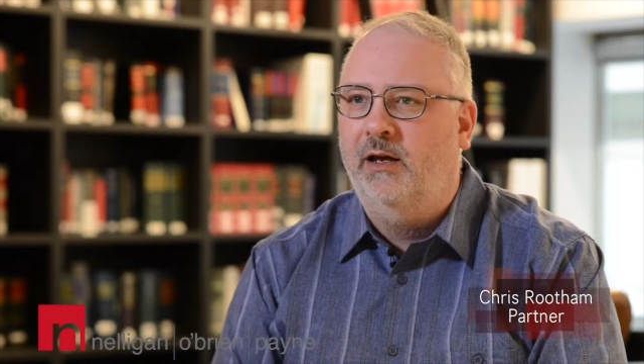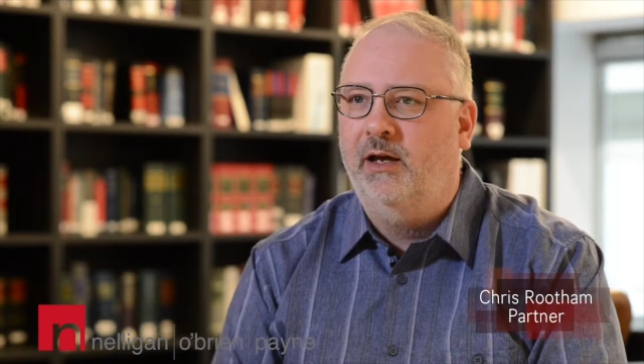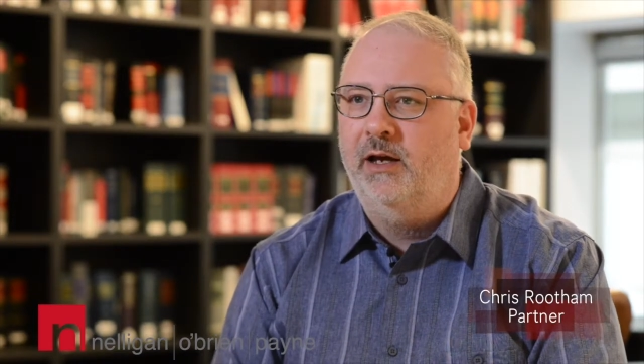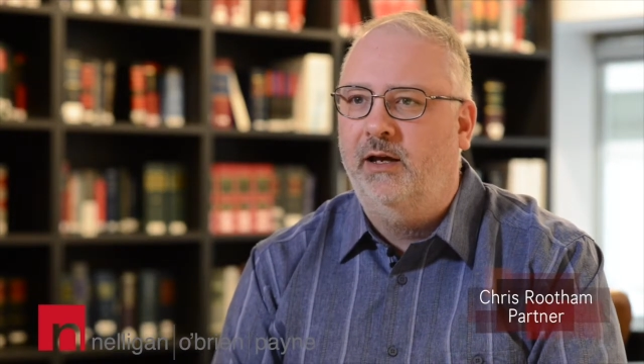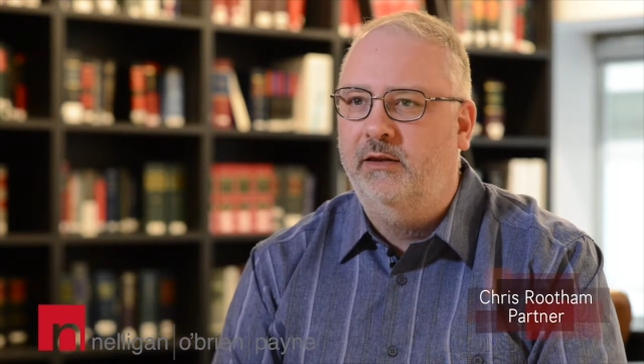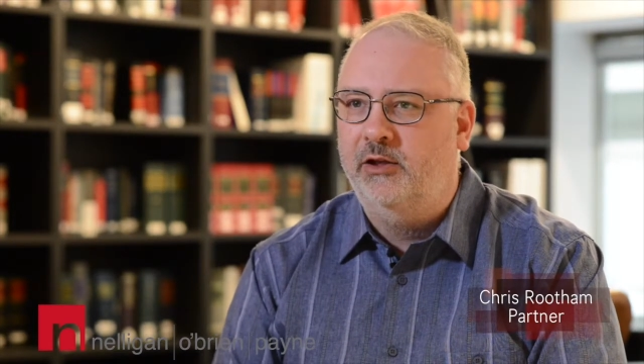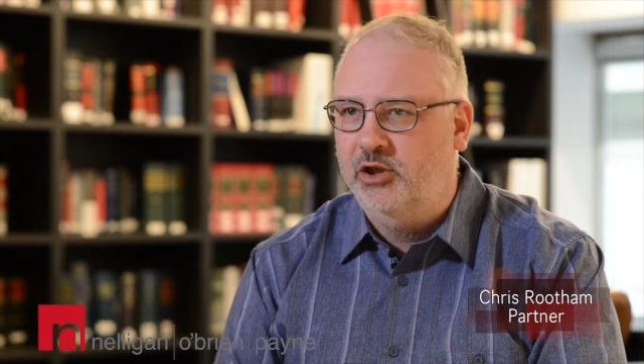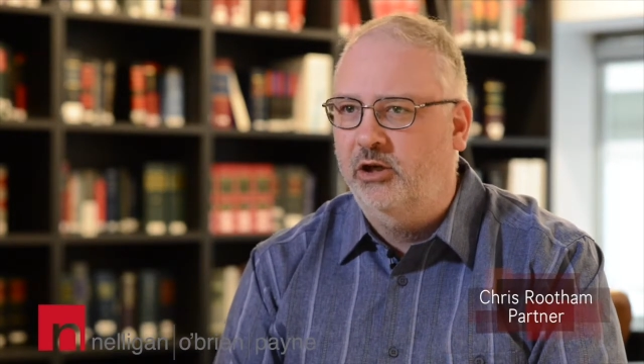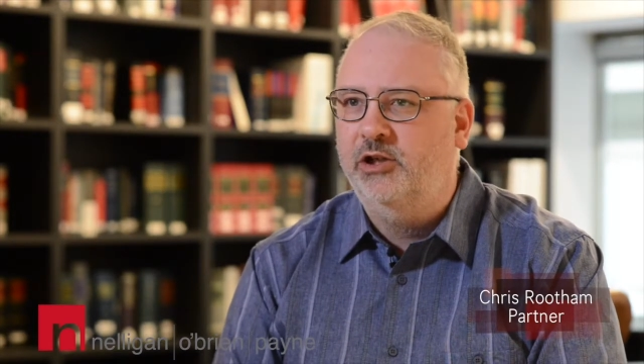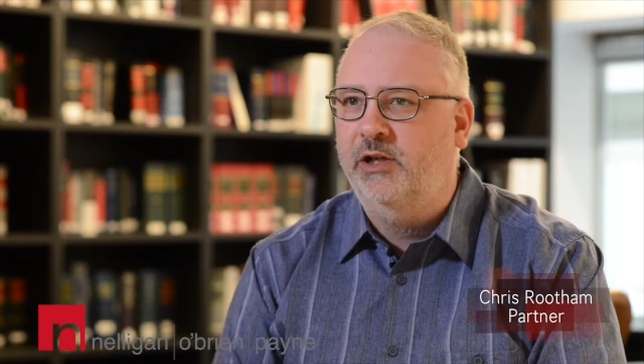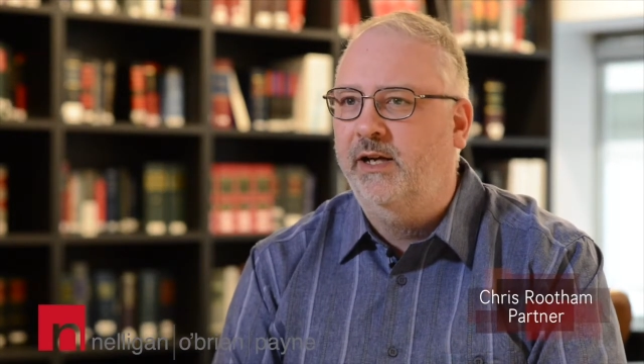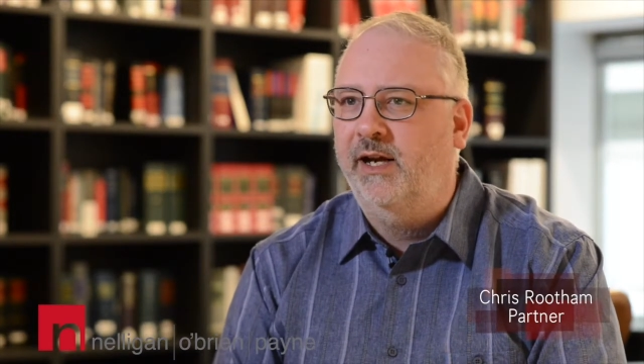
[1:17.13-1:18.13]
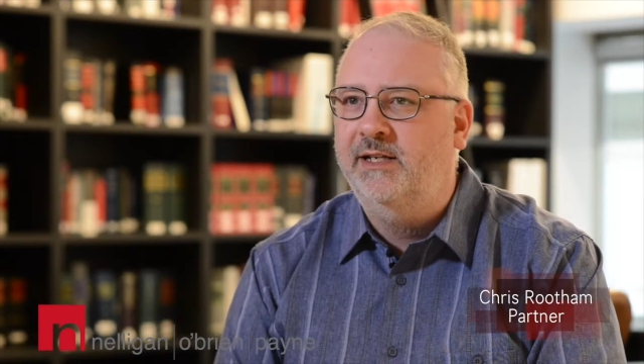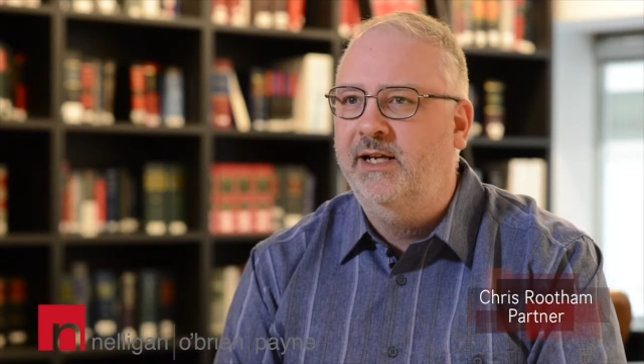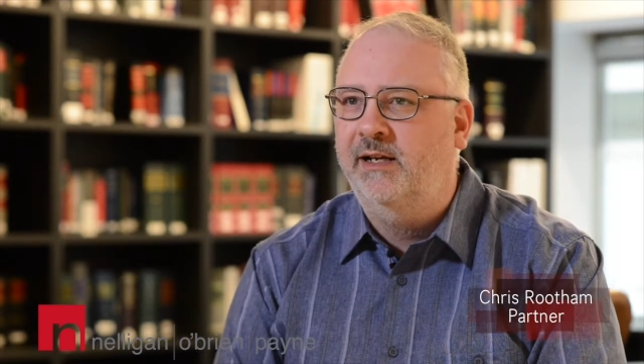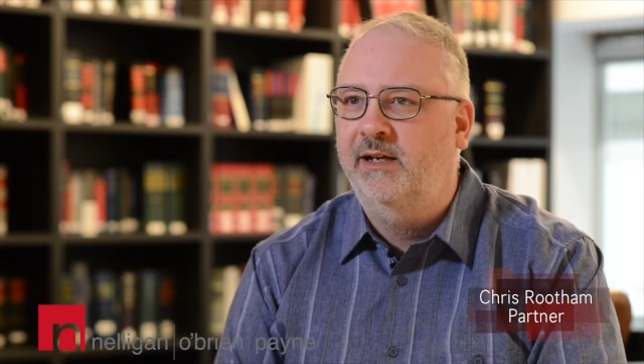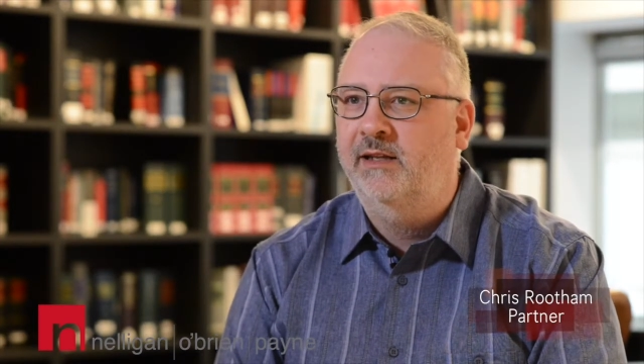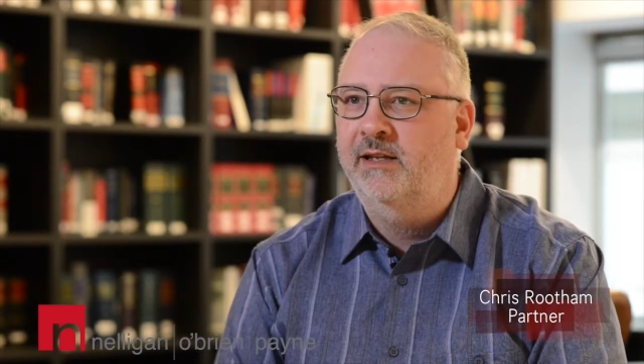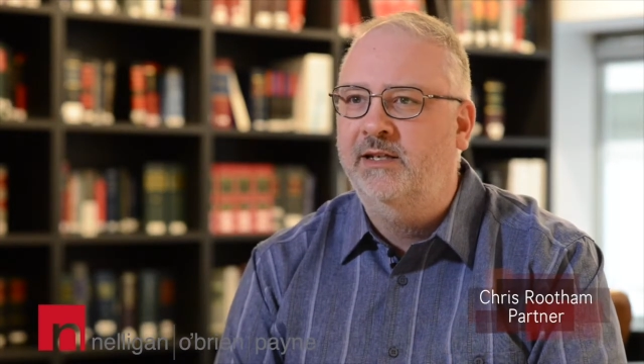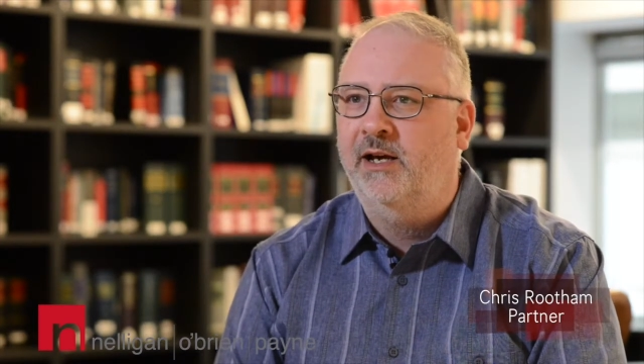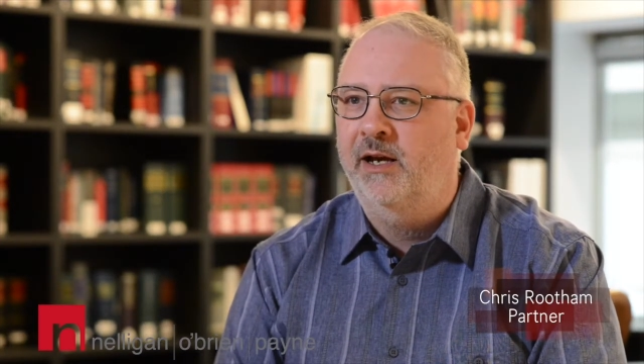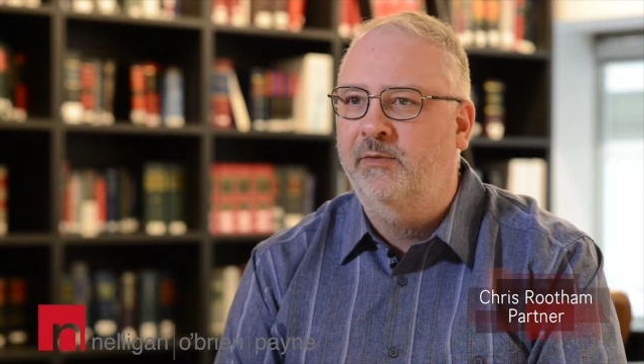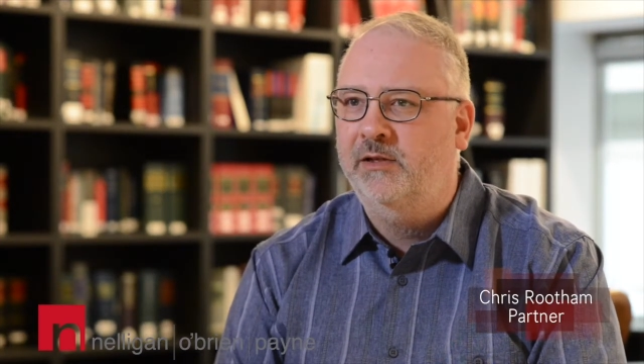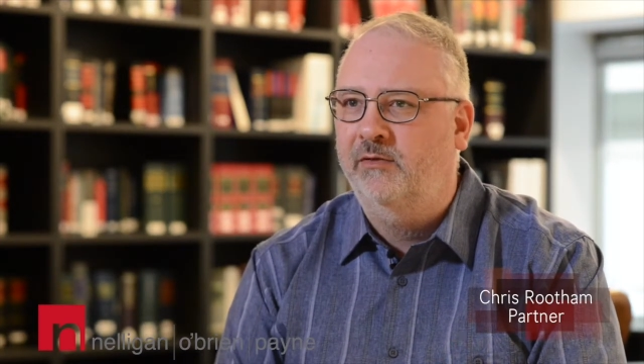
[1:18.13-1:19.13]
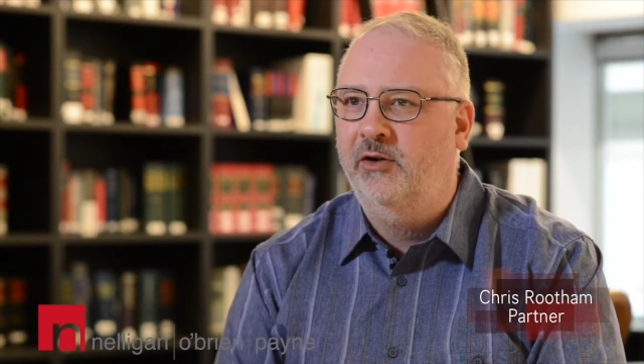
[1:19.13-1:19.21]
the church that I attended at the time was a